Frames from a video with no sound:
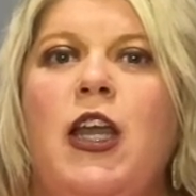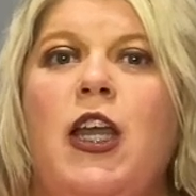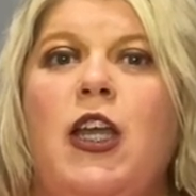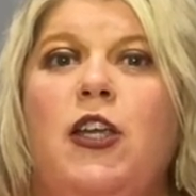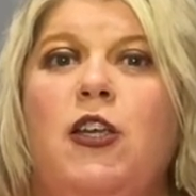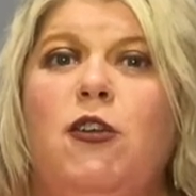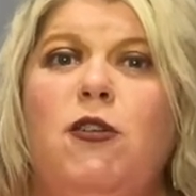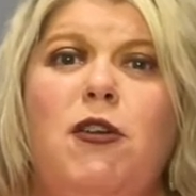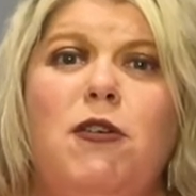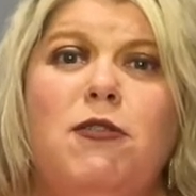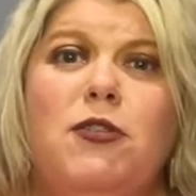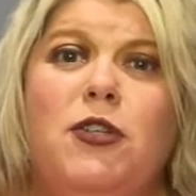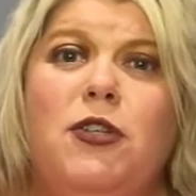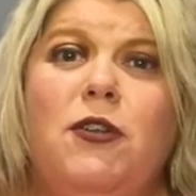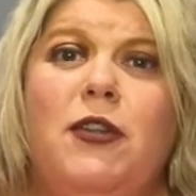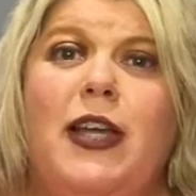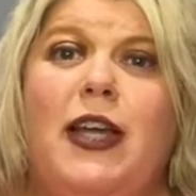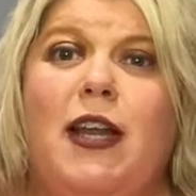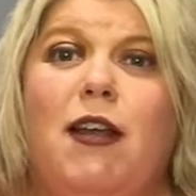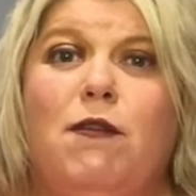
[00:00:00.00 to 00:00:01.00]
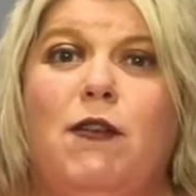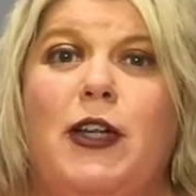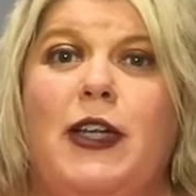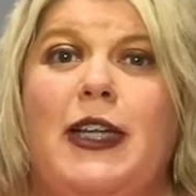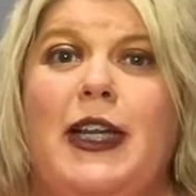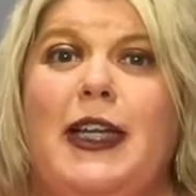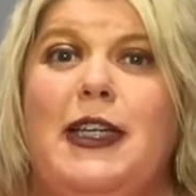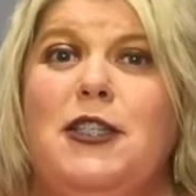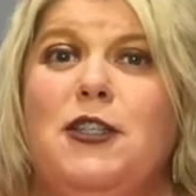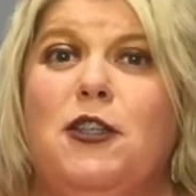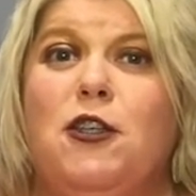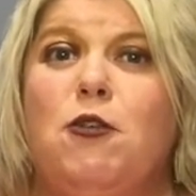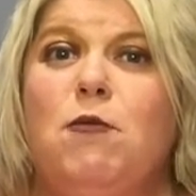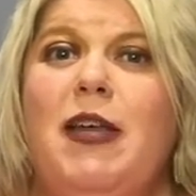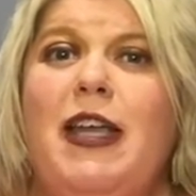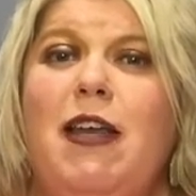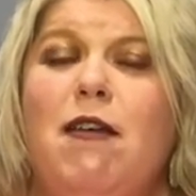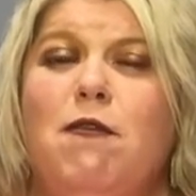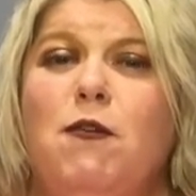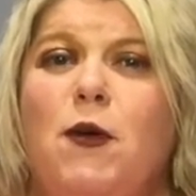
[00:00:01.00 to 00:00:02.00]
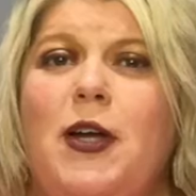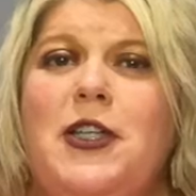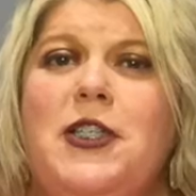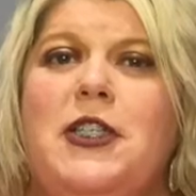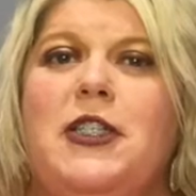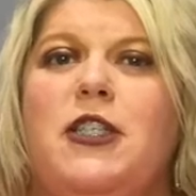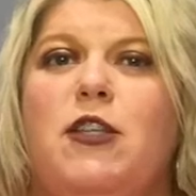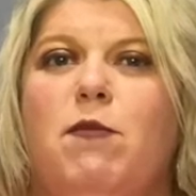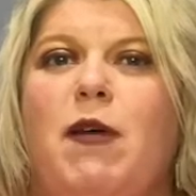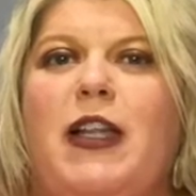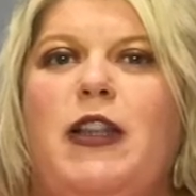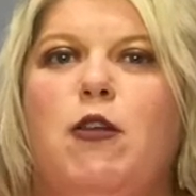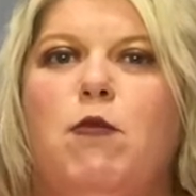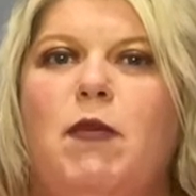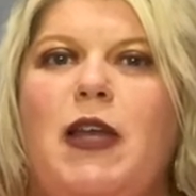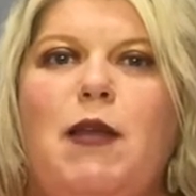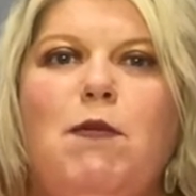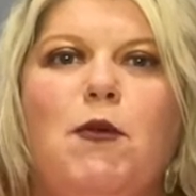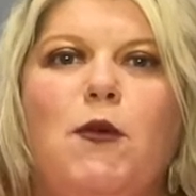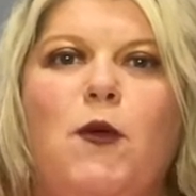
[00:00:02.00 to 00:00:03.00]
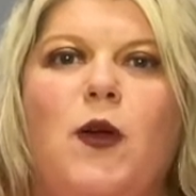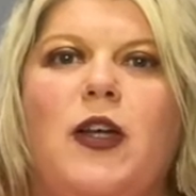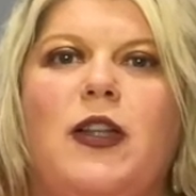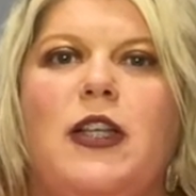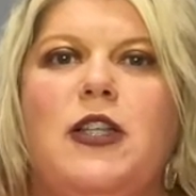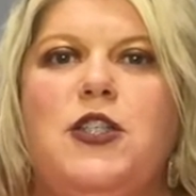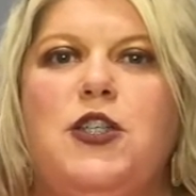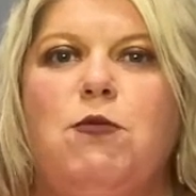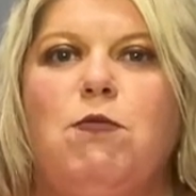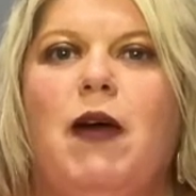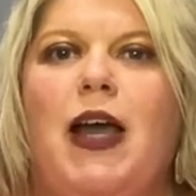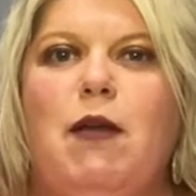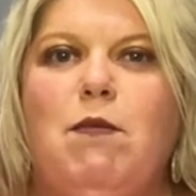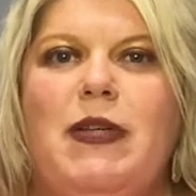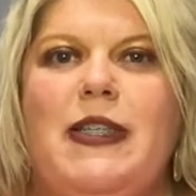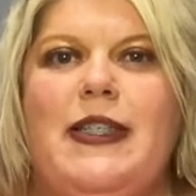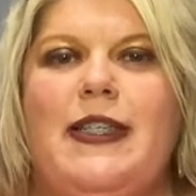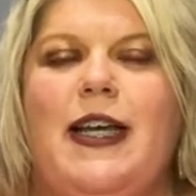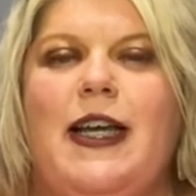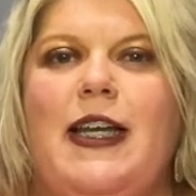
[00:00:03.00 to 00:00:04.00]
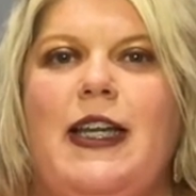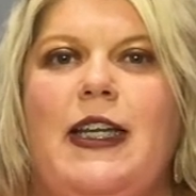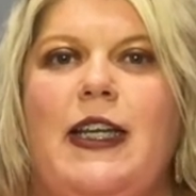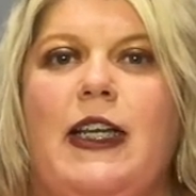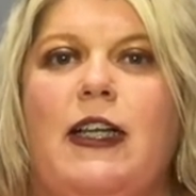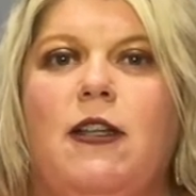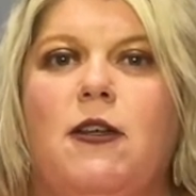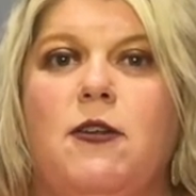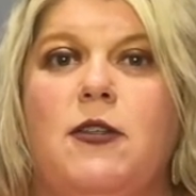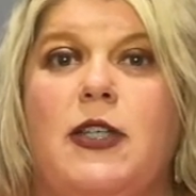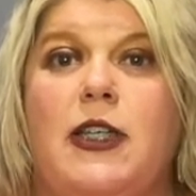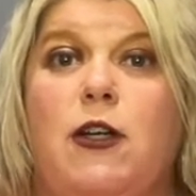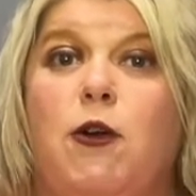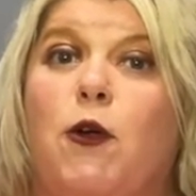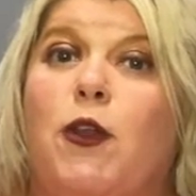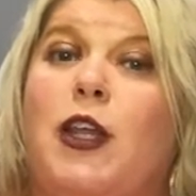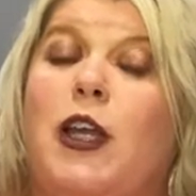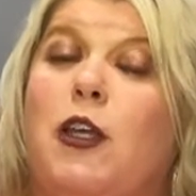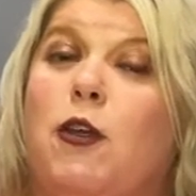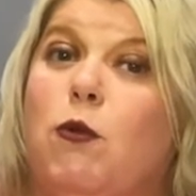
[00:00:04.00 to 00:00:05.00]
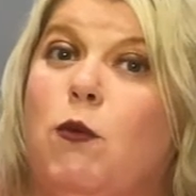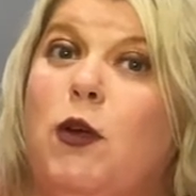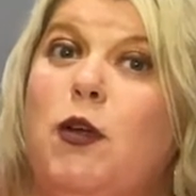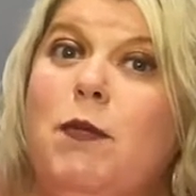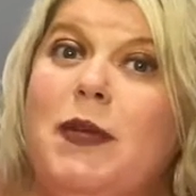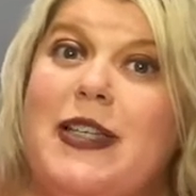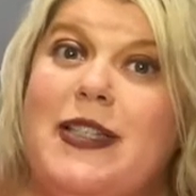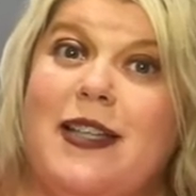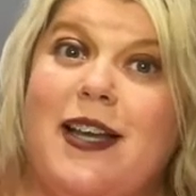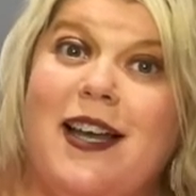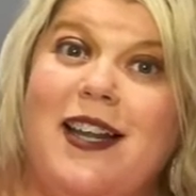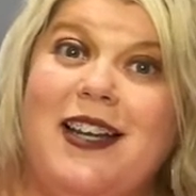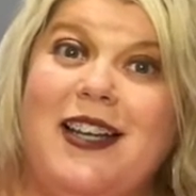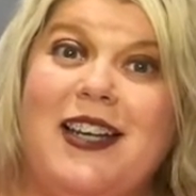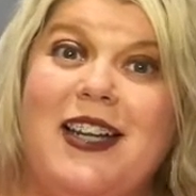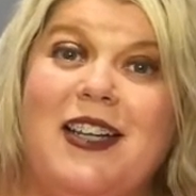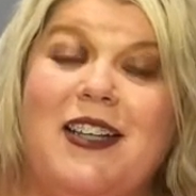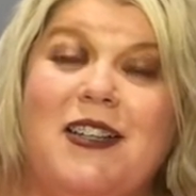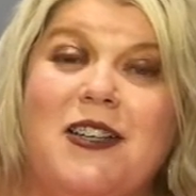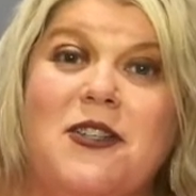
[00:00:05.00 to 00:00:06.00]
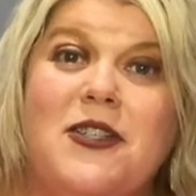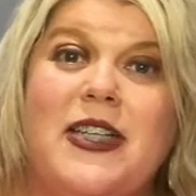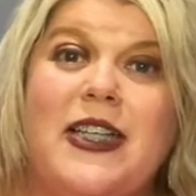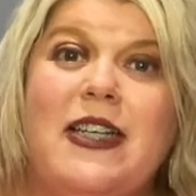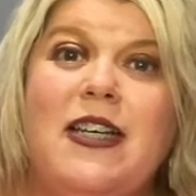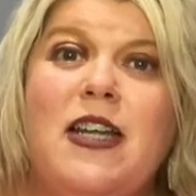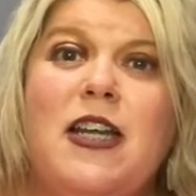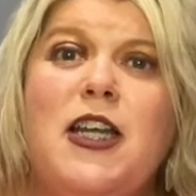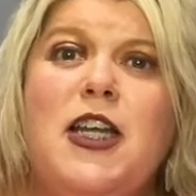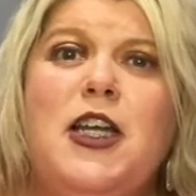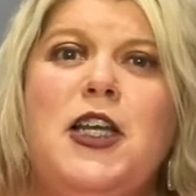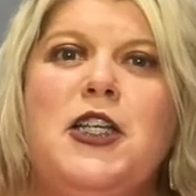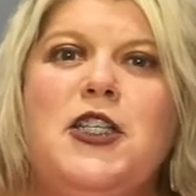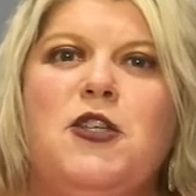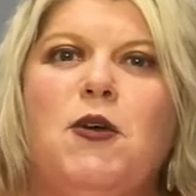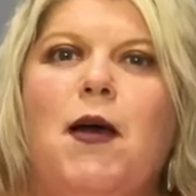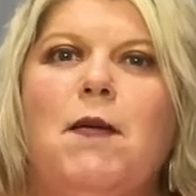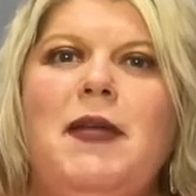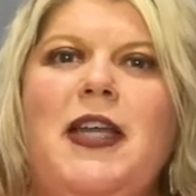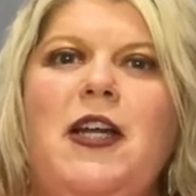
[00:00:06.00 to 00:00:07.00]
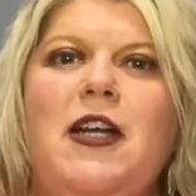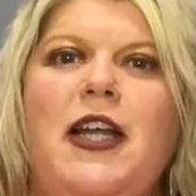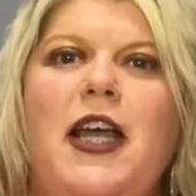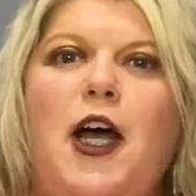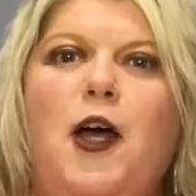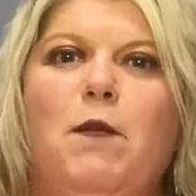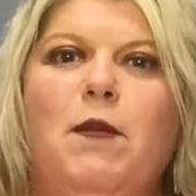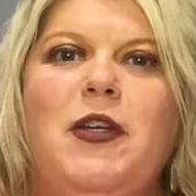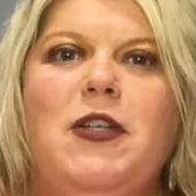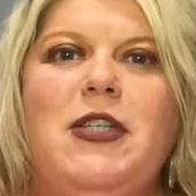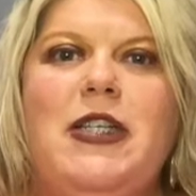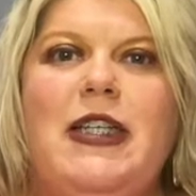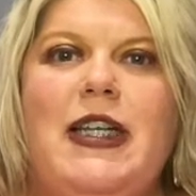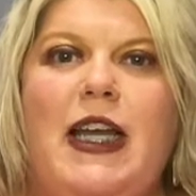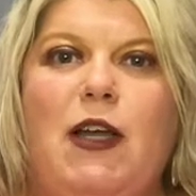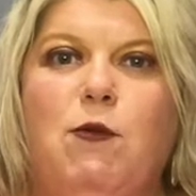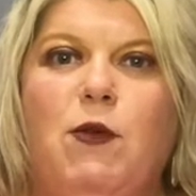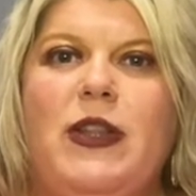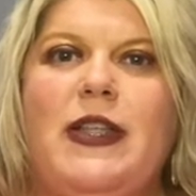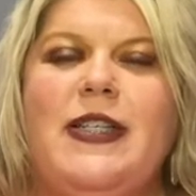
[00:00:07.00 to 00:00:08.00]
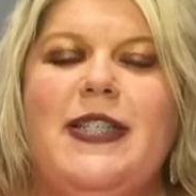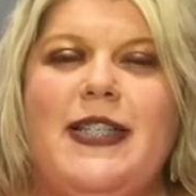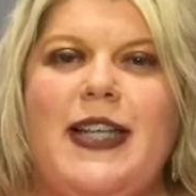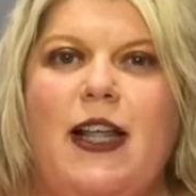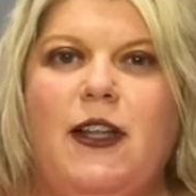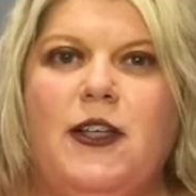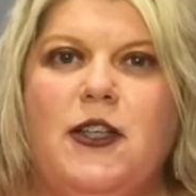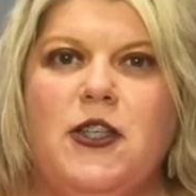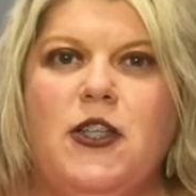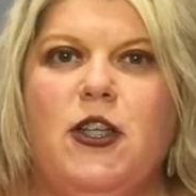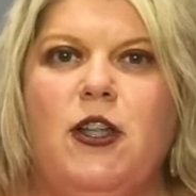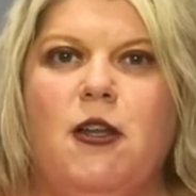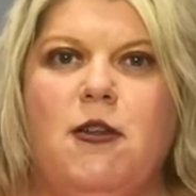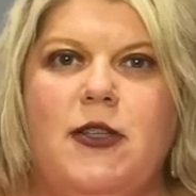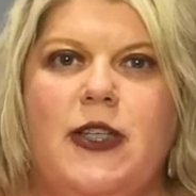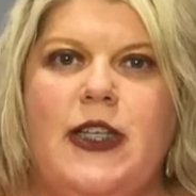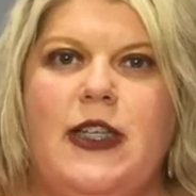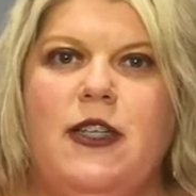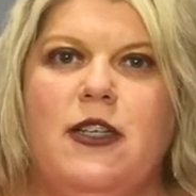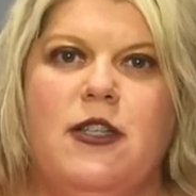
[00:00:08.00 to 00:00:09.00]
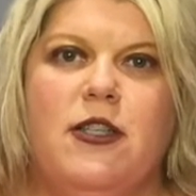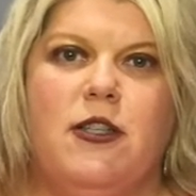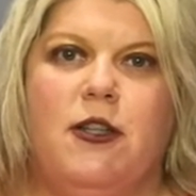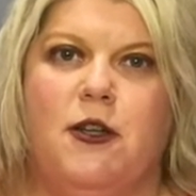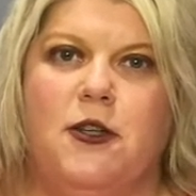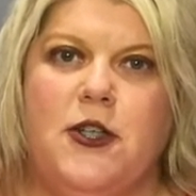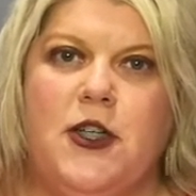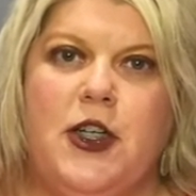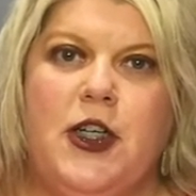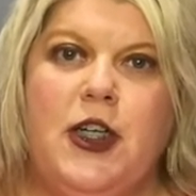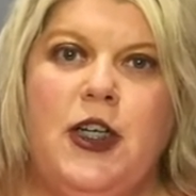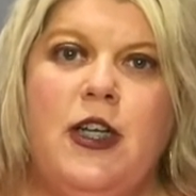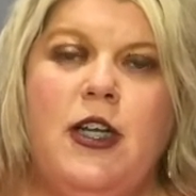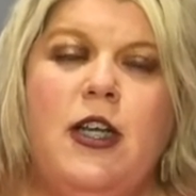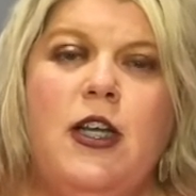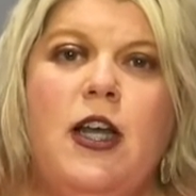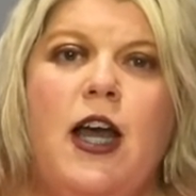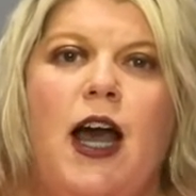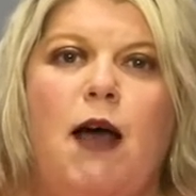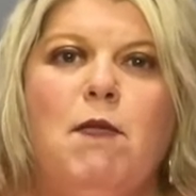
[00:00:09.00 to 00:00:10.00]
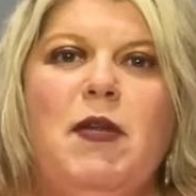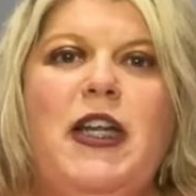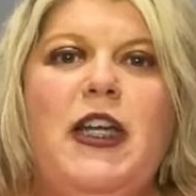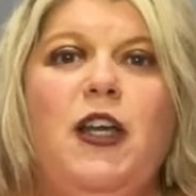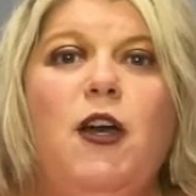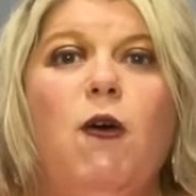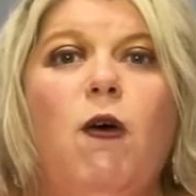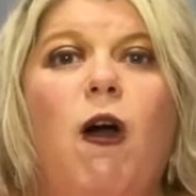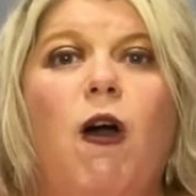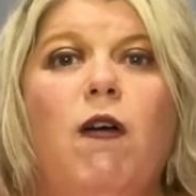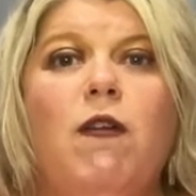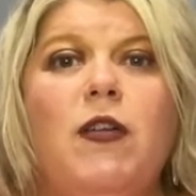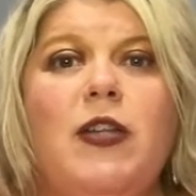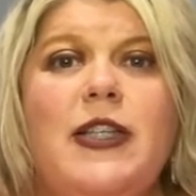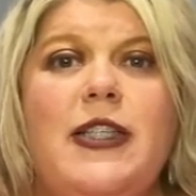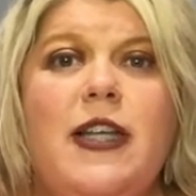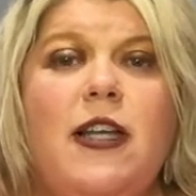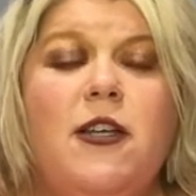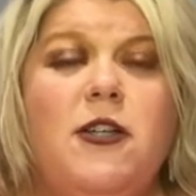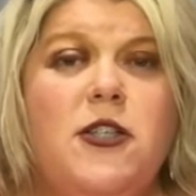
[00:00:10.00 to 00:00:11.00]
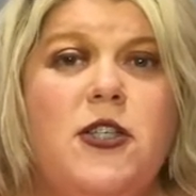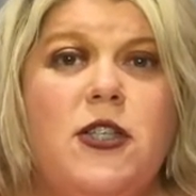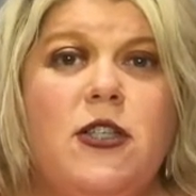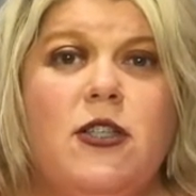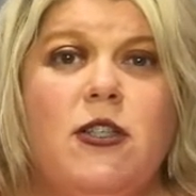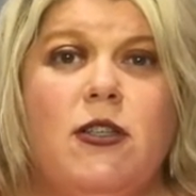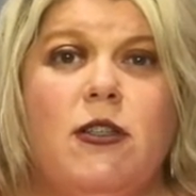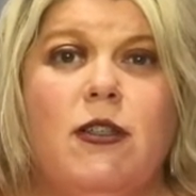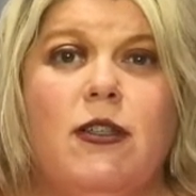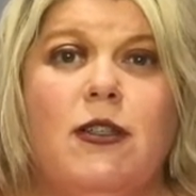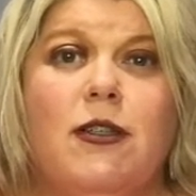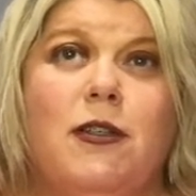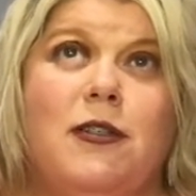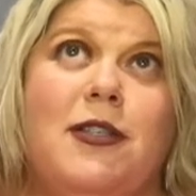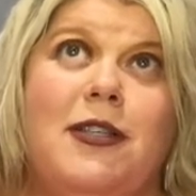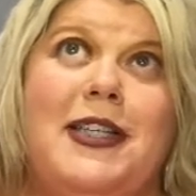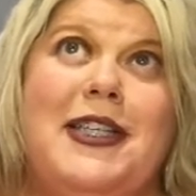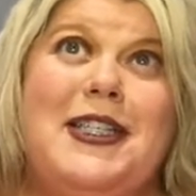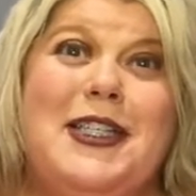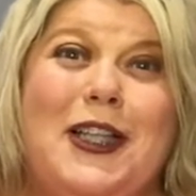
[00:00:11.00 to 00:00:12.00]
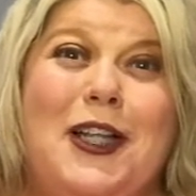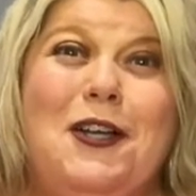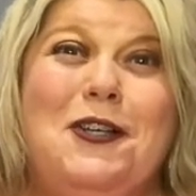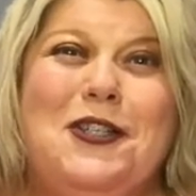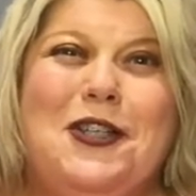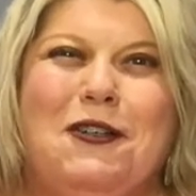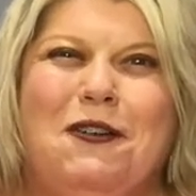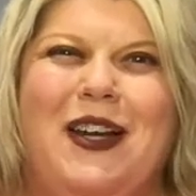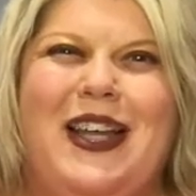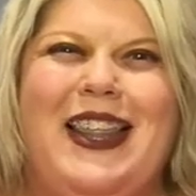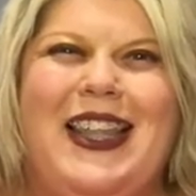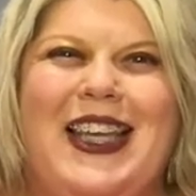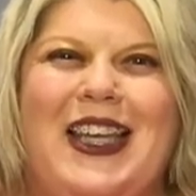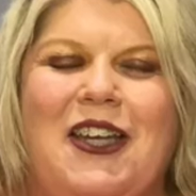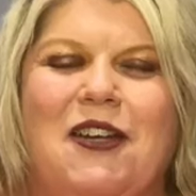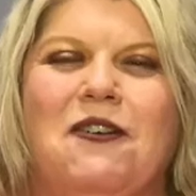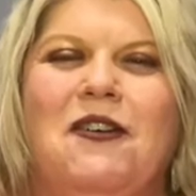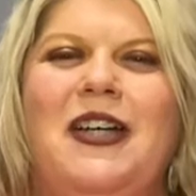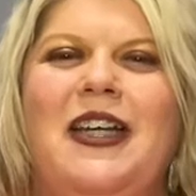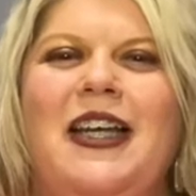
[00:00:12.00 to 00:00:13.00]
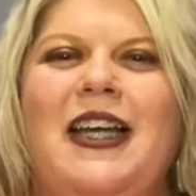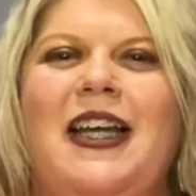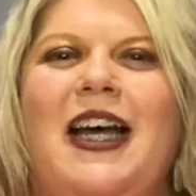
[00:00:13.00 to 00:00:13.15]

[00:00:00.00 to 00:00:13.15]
You don't do that every day, so you may have questions about the paperwork that you might be signing at closing or that you will be signing at closing. So I'm here to help you today with the seller's closing disclosure. I'm going to go over the seller's disclosure with you.